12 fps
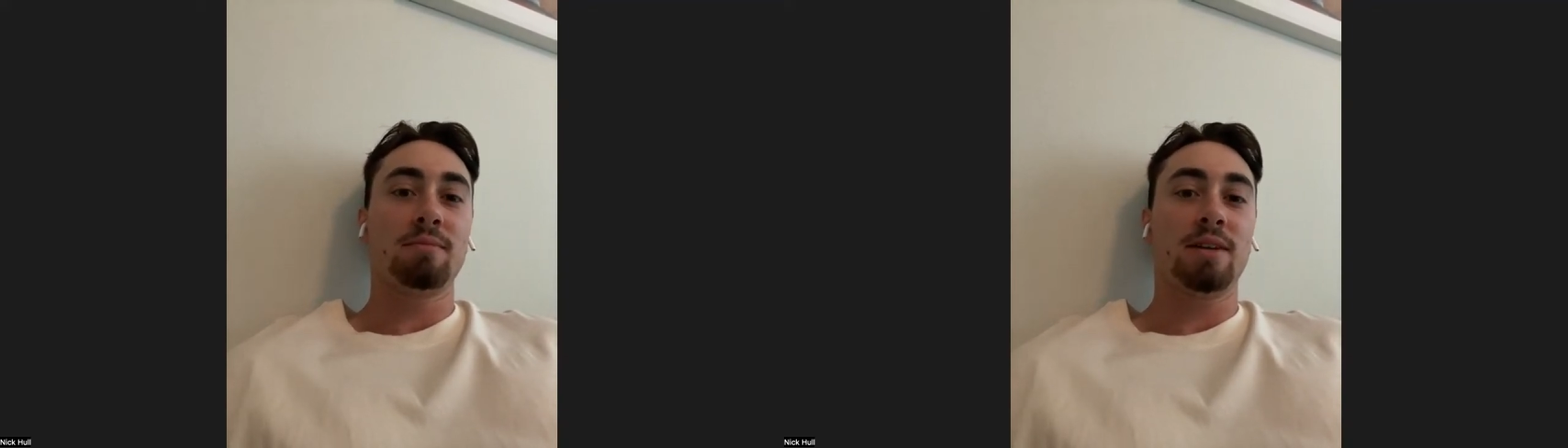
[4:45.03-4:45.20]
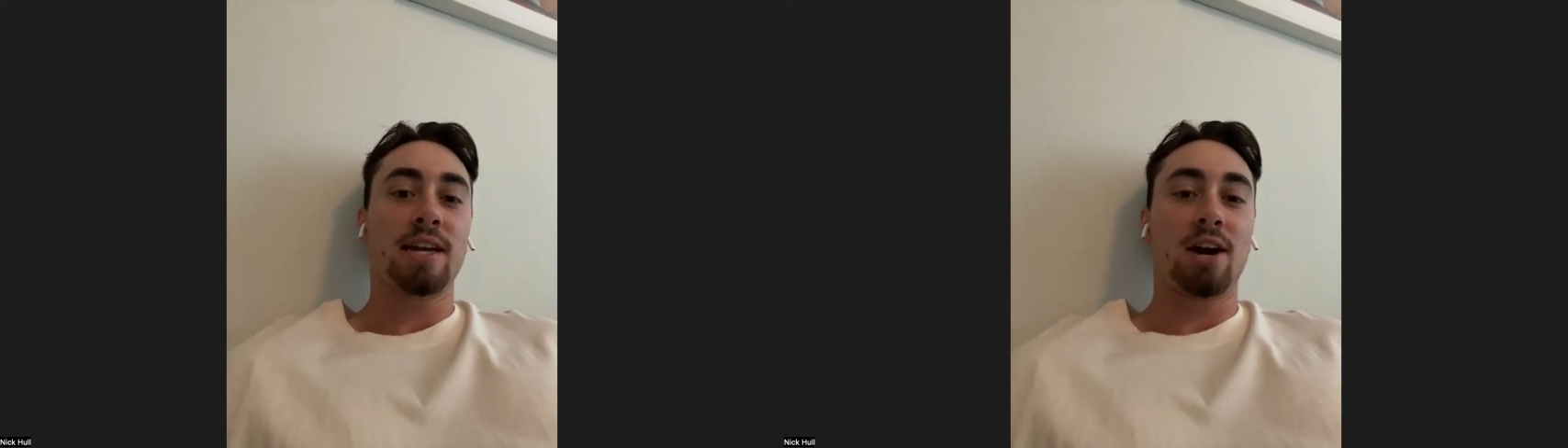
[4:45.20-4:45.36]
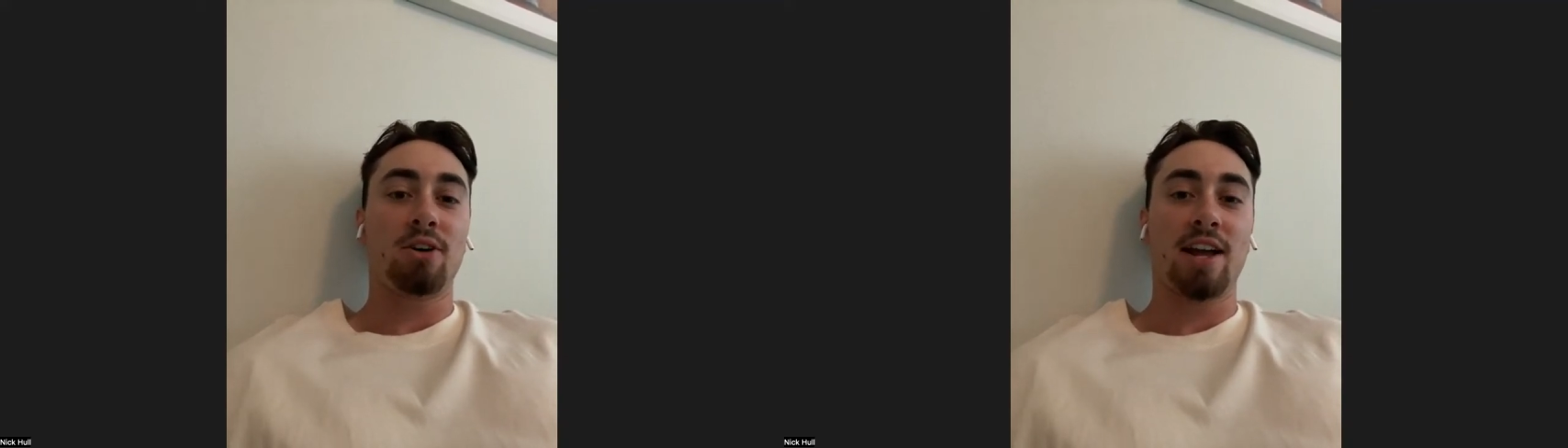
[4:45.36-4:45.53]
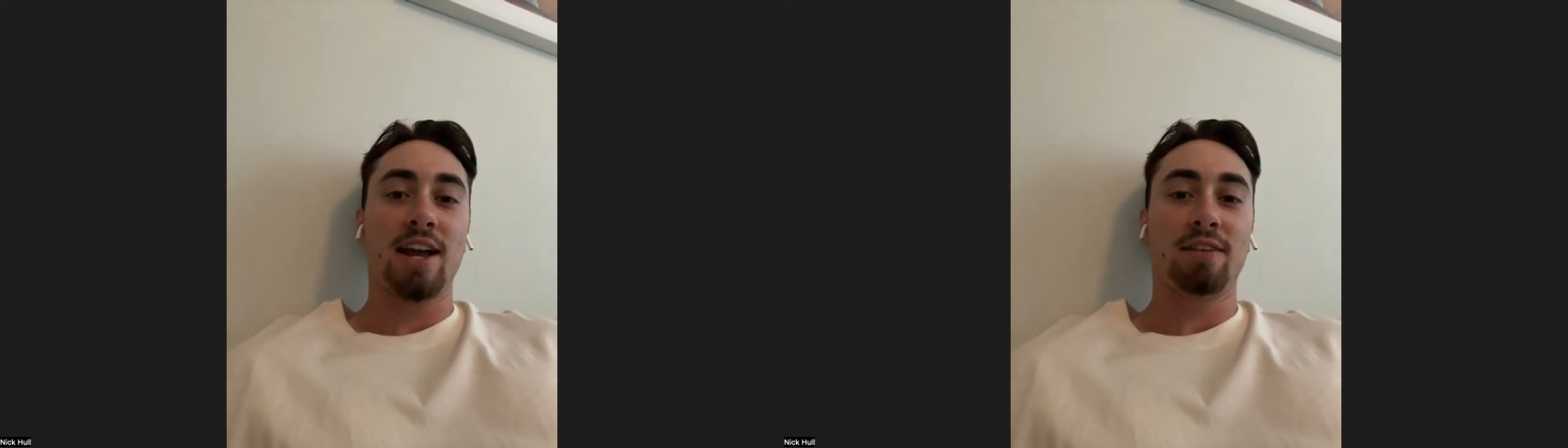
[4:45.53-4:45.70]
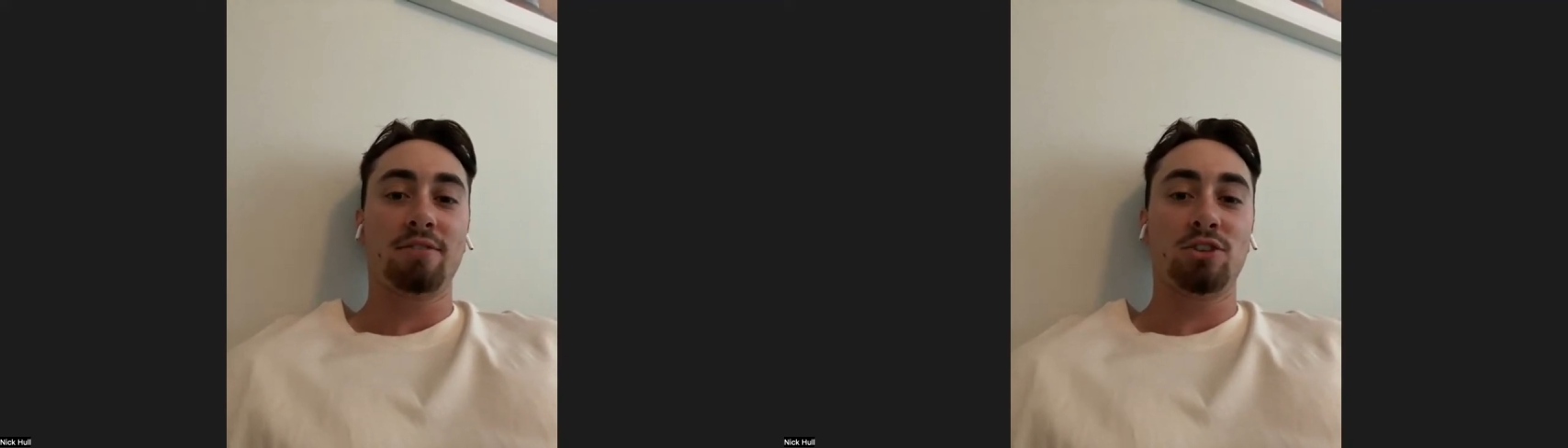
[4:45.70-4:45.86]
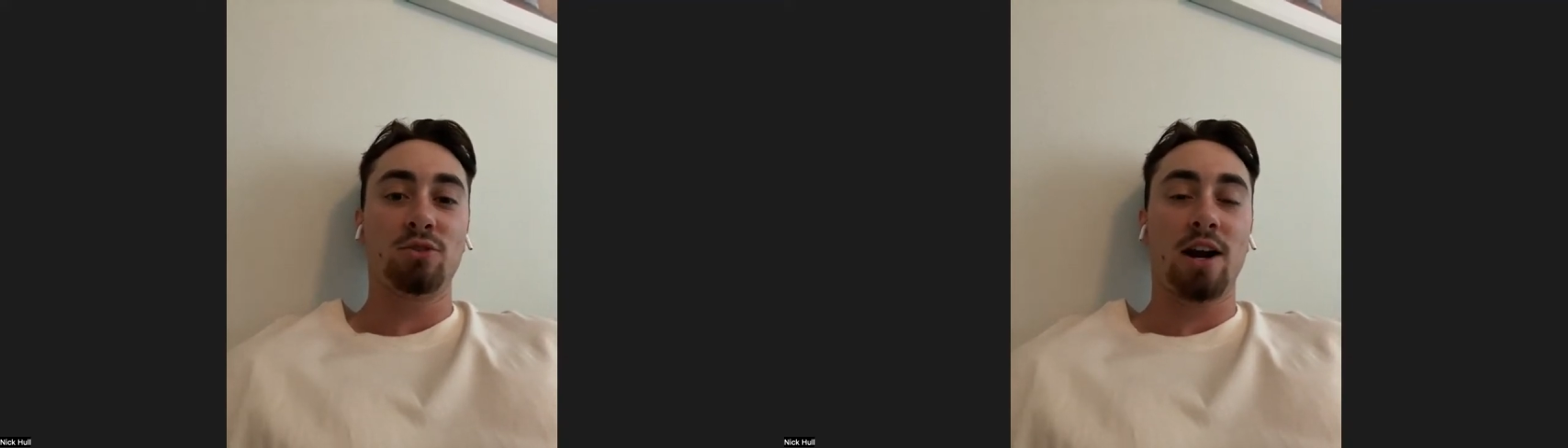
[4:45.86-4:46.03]
an hour and a half,
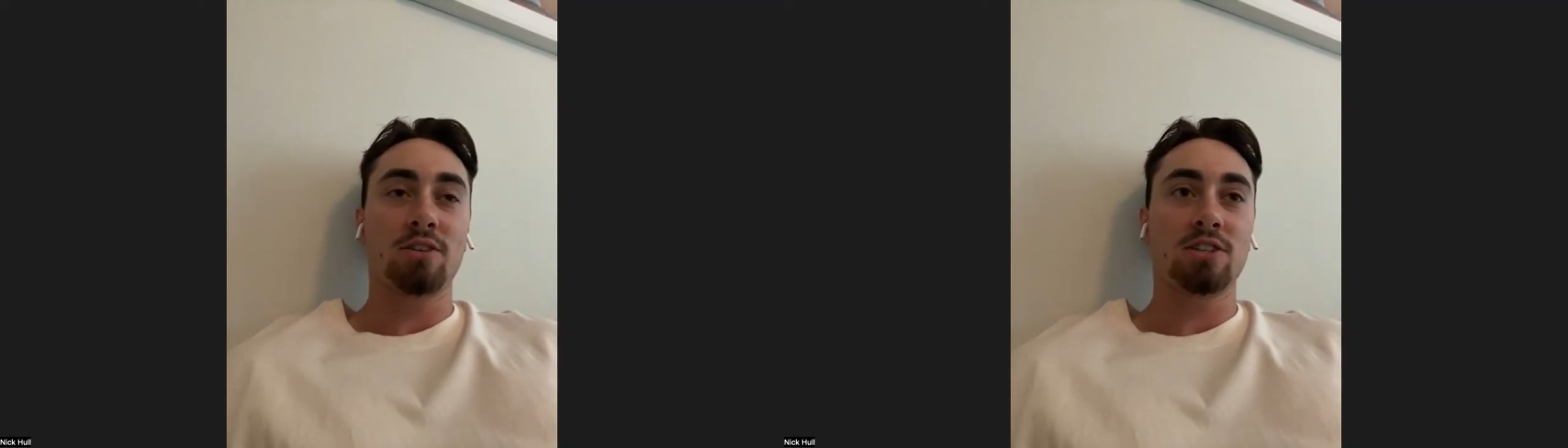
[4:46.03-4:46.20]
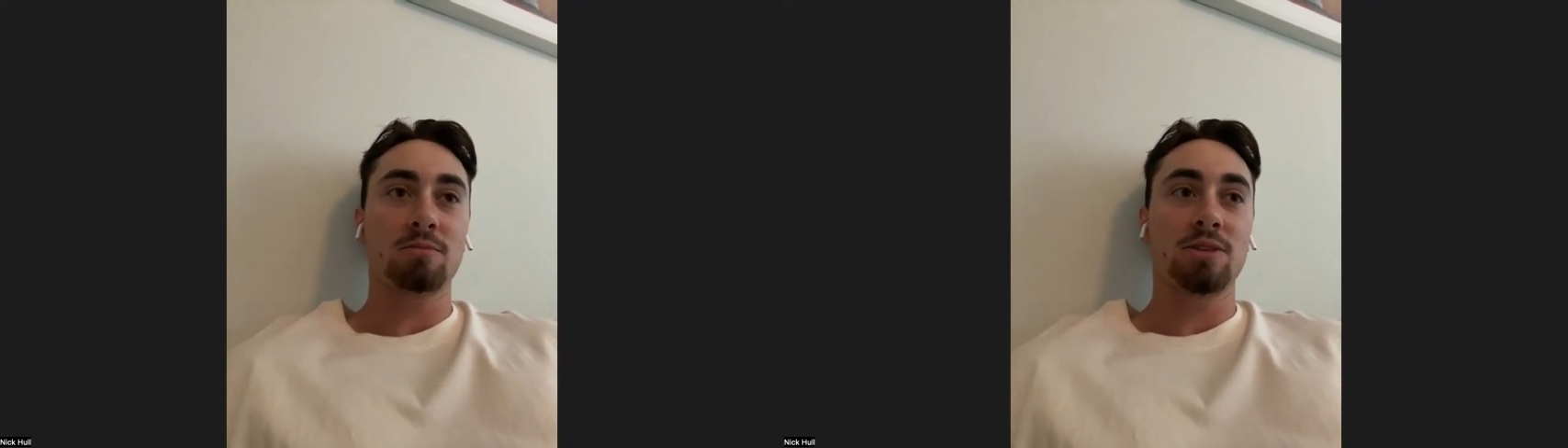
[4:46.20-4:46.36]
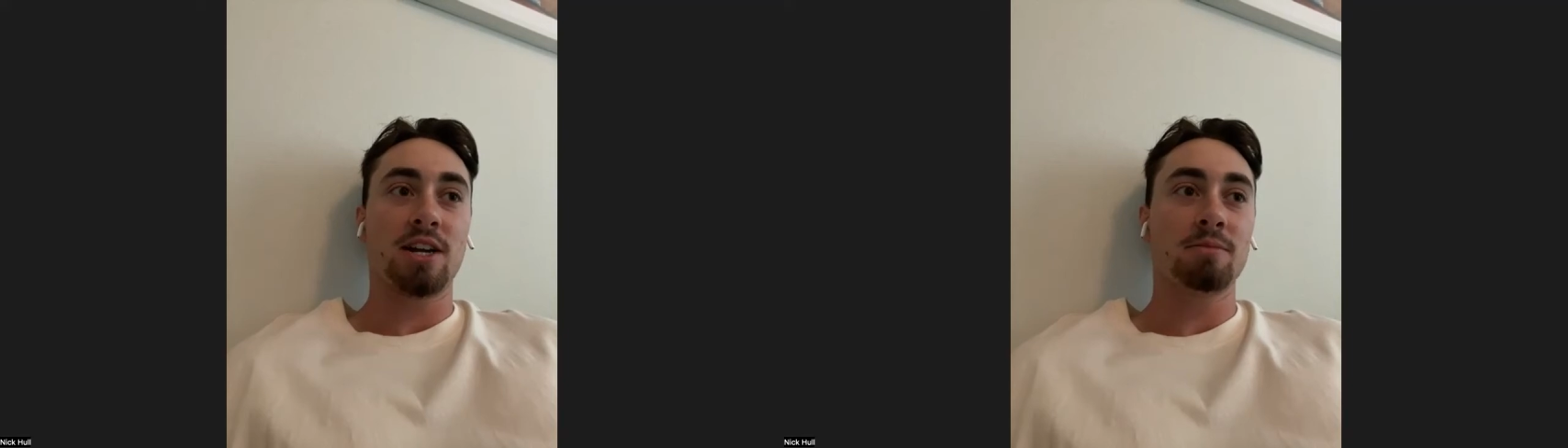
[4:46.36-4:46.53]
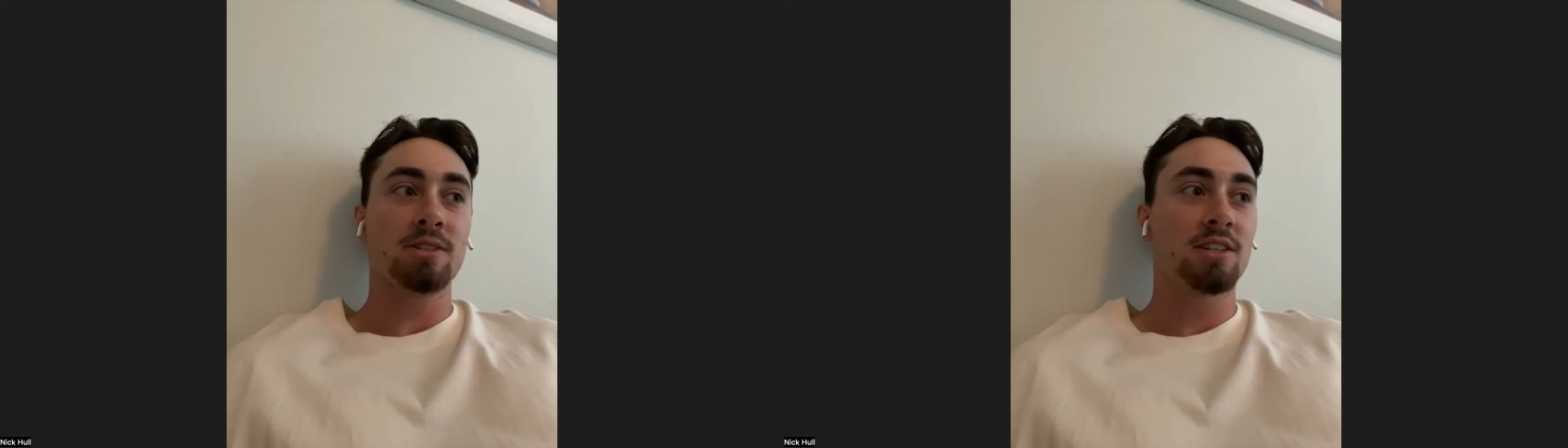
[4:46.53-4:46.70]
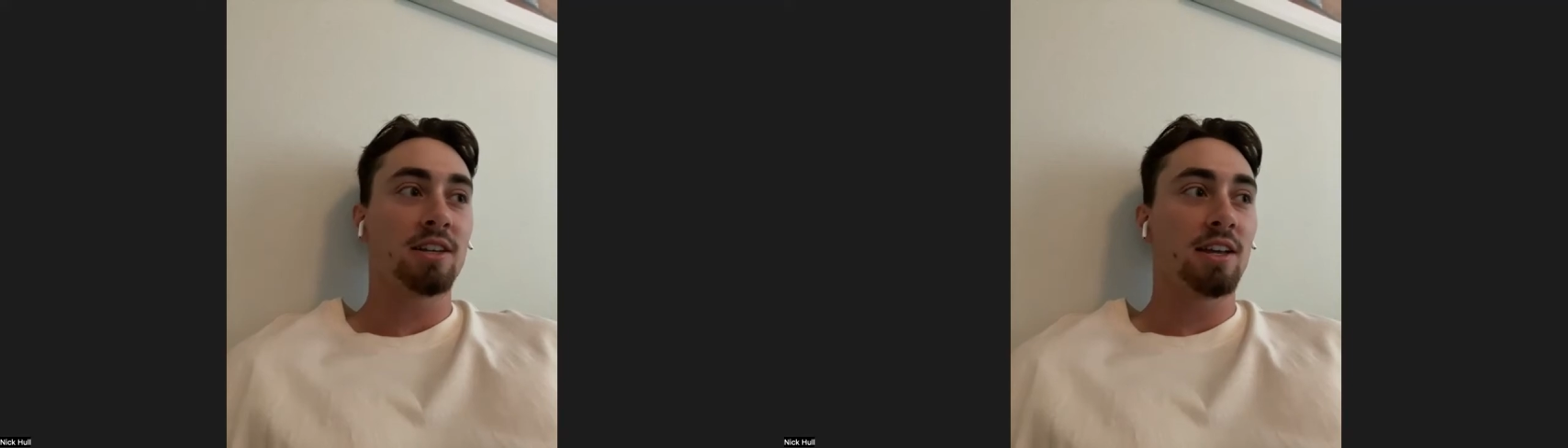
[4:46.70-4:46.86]
2 hours sometimes.